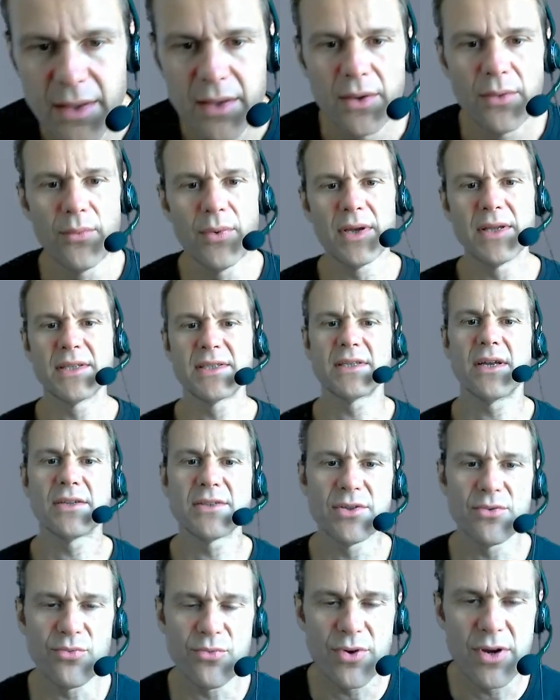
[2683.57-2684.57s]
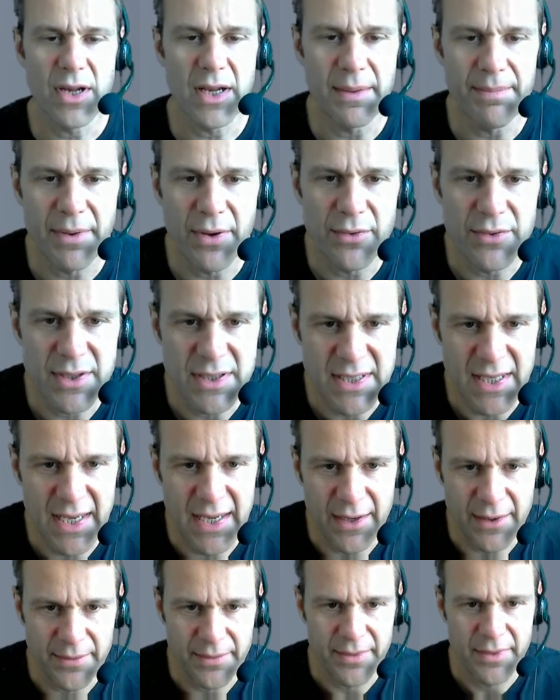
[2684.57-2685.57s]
We can start to really build this out.